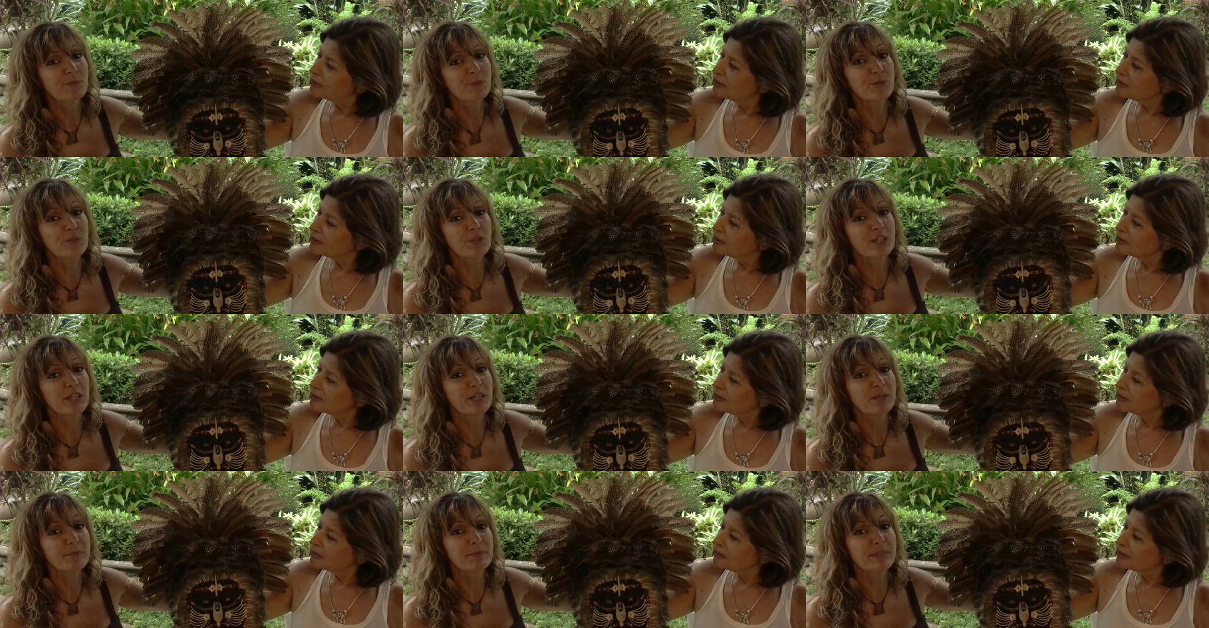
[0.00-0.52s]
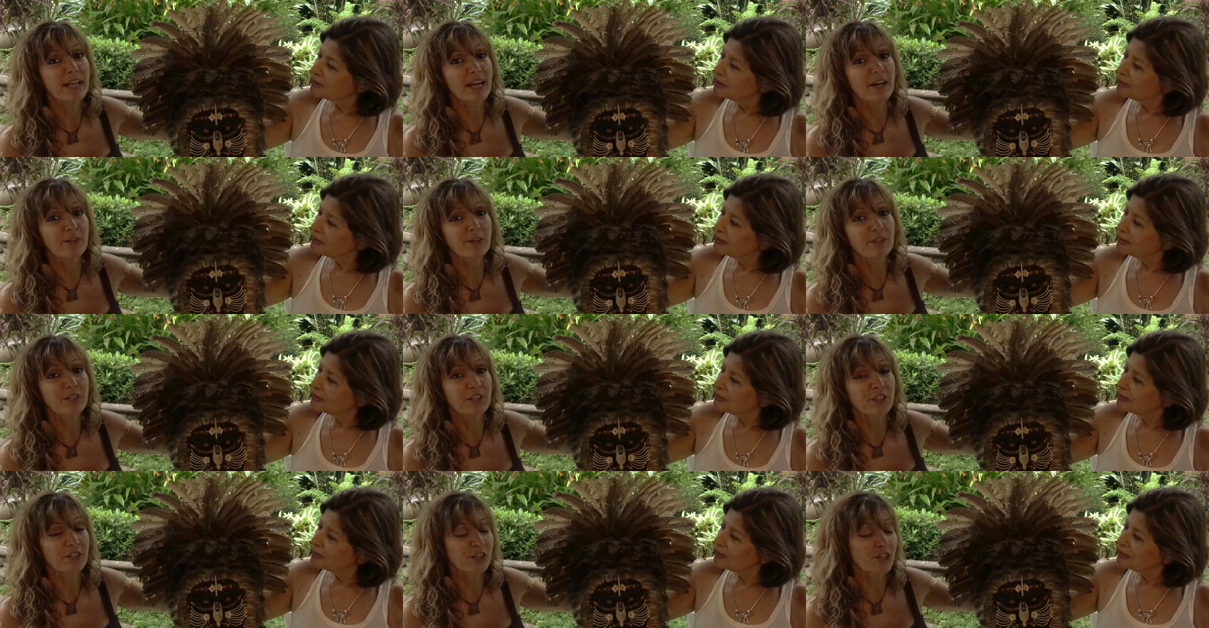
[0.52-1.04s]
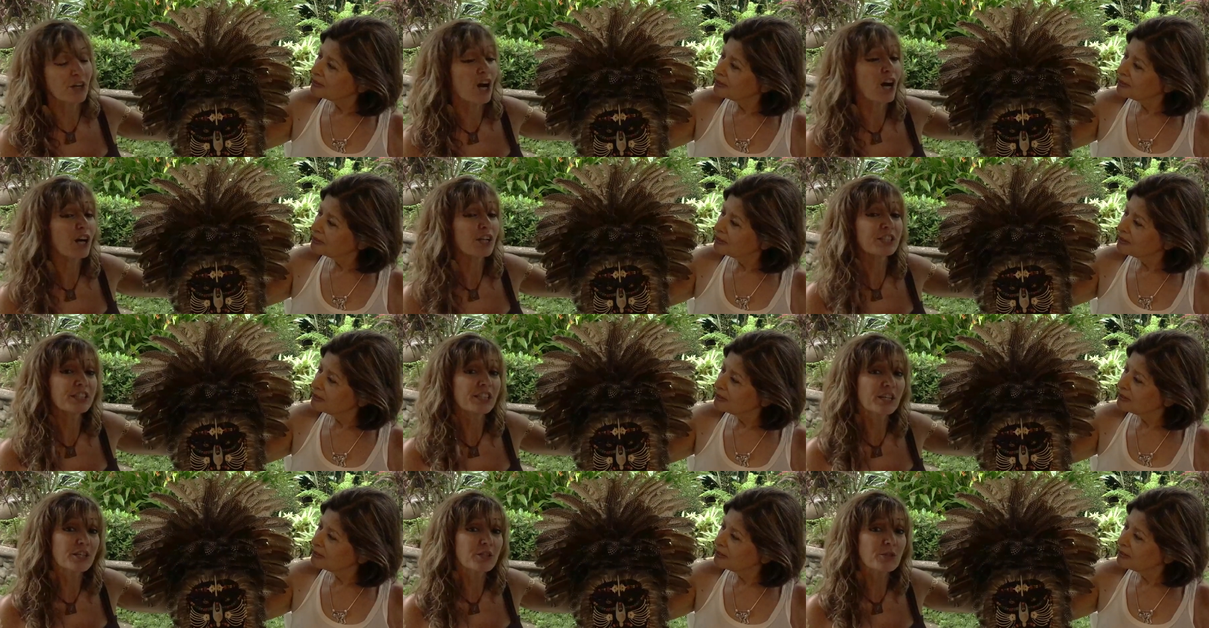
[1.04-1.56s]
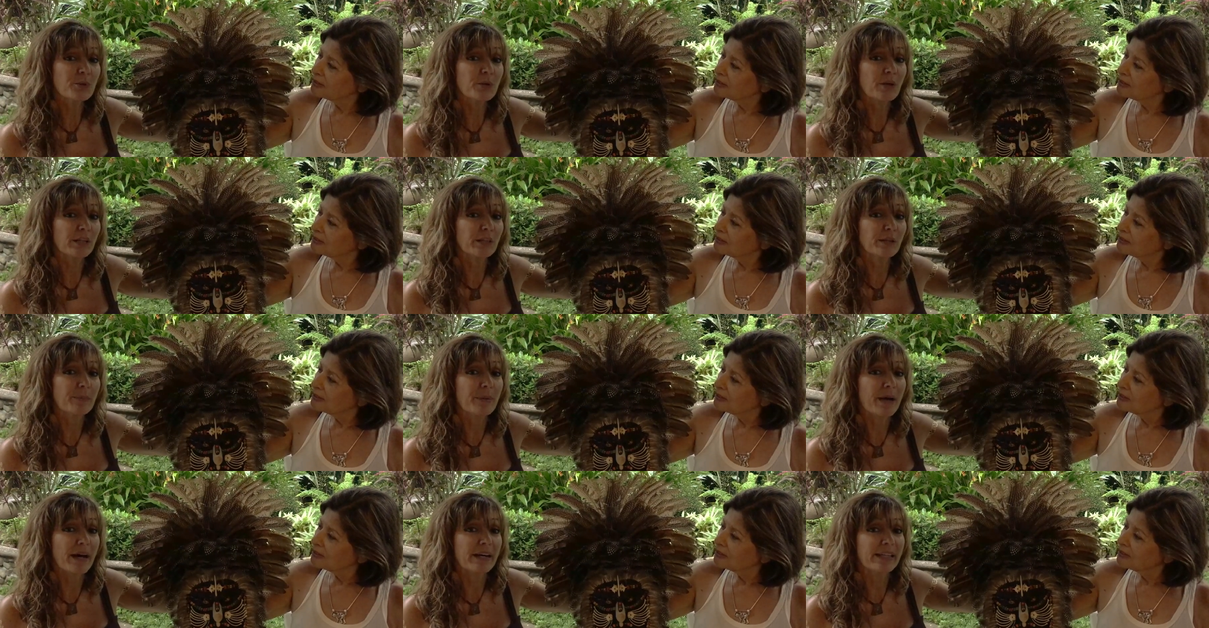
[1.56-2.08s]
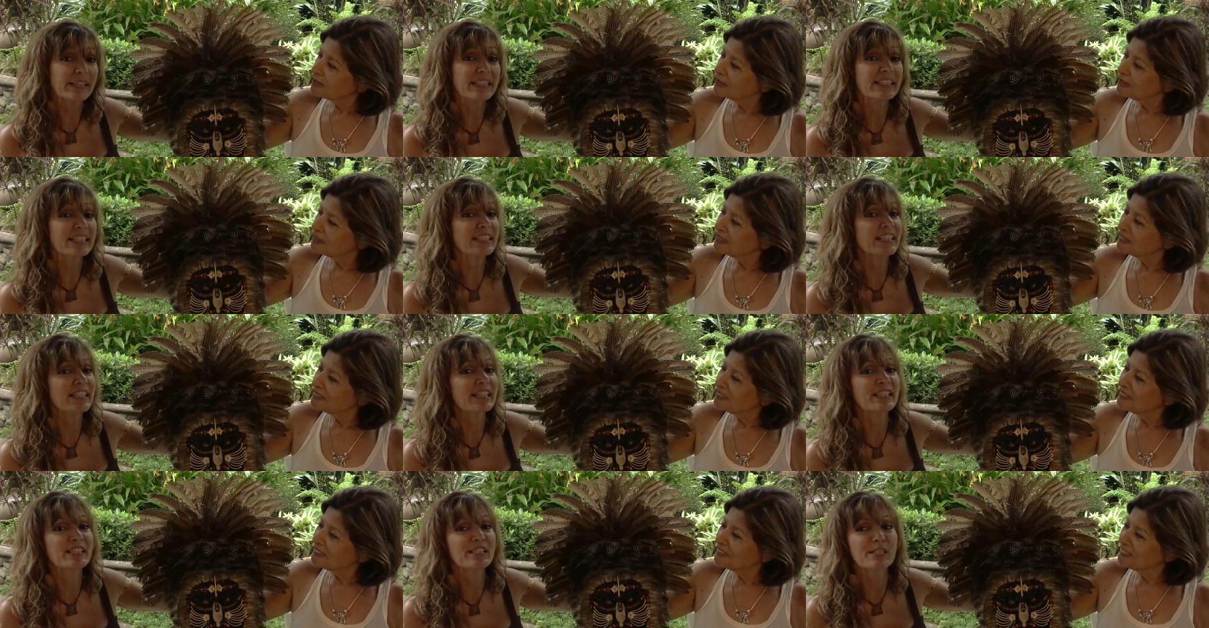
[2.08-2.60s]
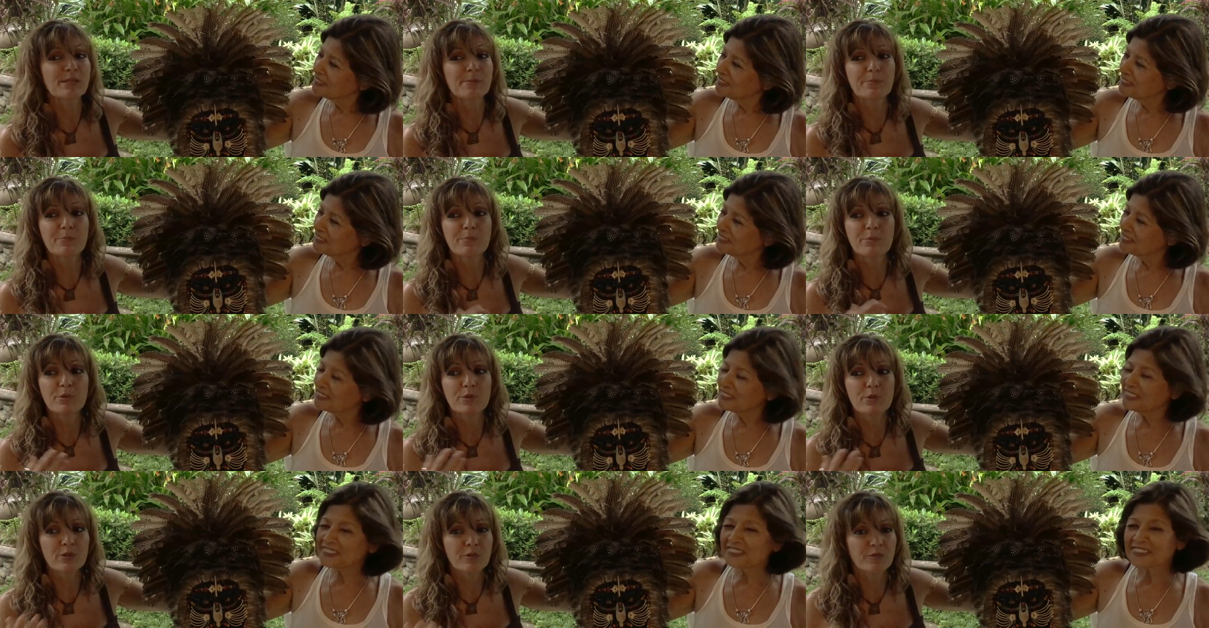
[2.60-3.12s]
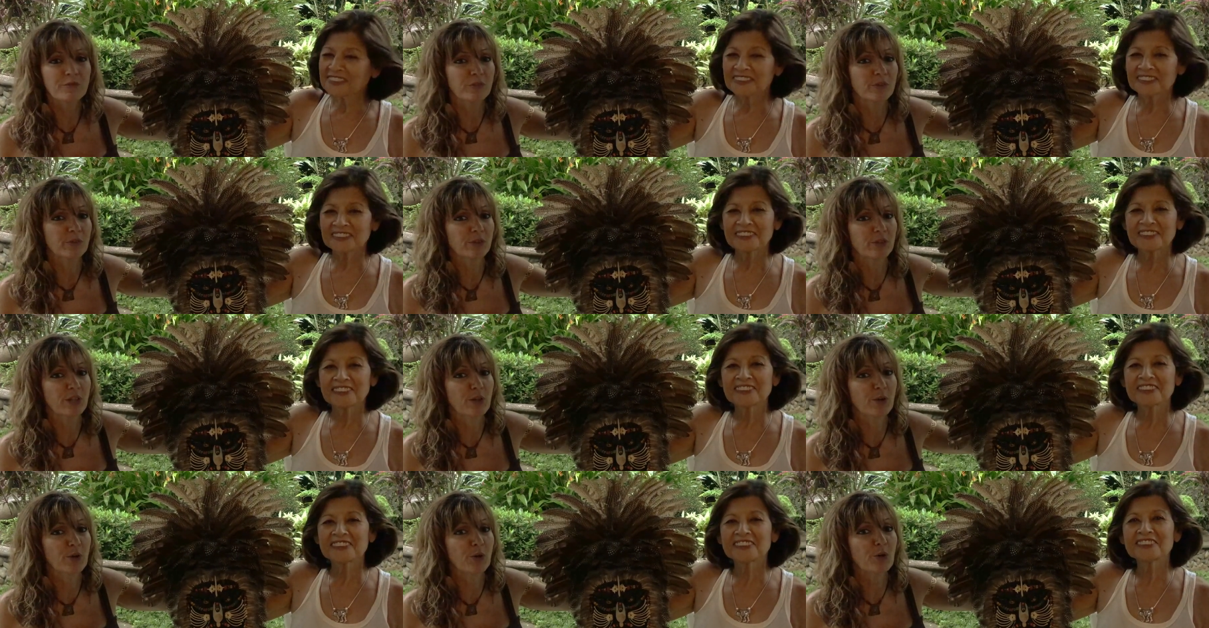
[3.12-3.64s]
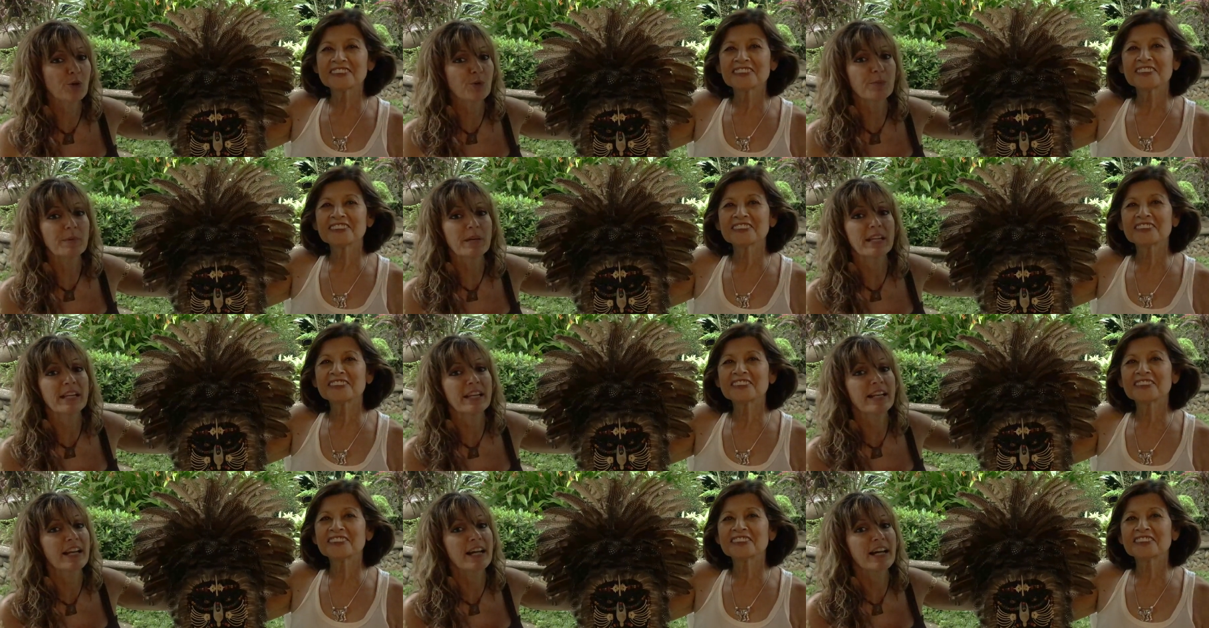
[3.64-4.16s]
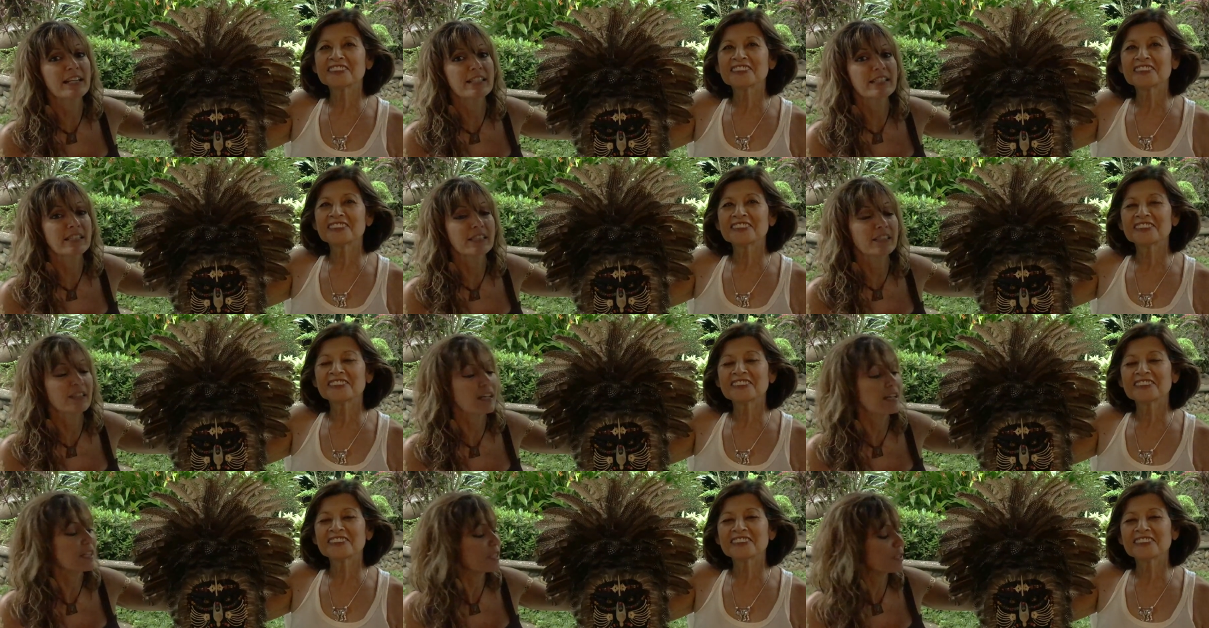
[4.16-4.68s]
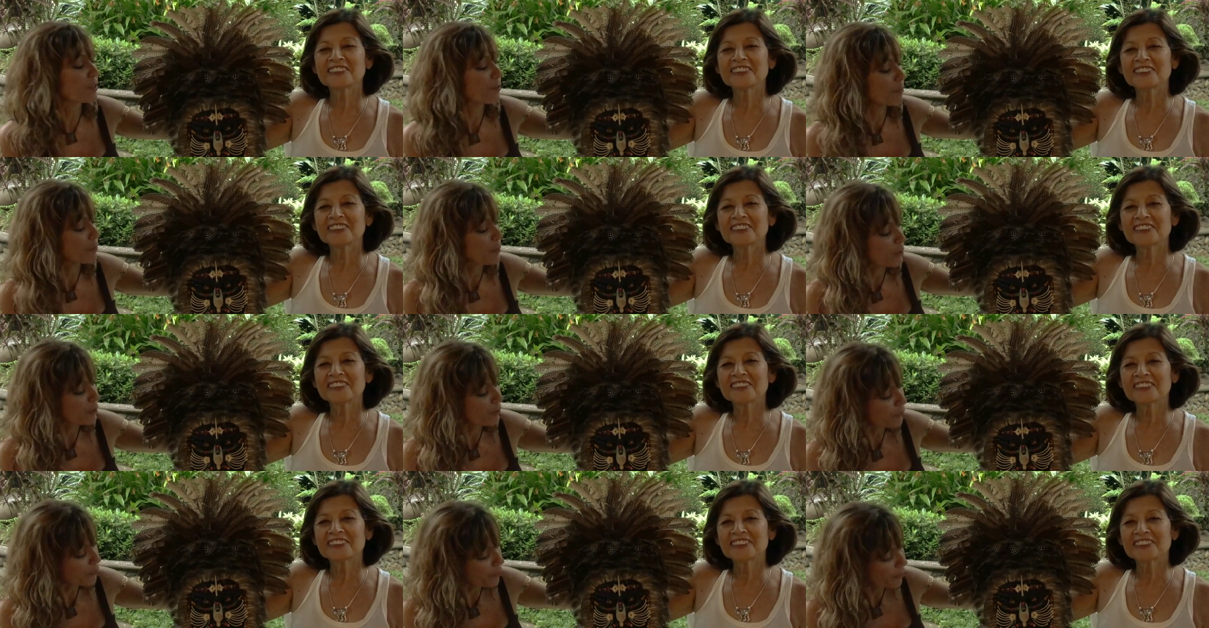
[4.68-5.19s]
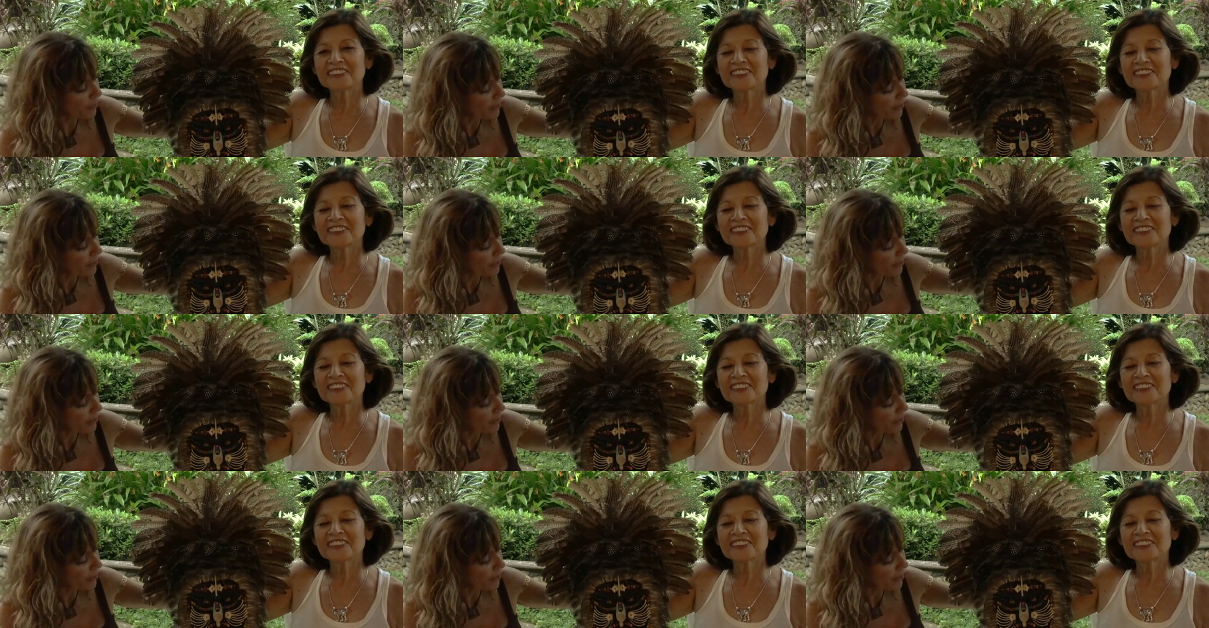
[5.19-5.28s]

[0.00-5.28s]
Speaker 1: when you come down here. I'll tell you all about it. It's a beautiful home and it has lots of beautiful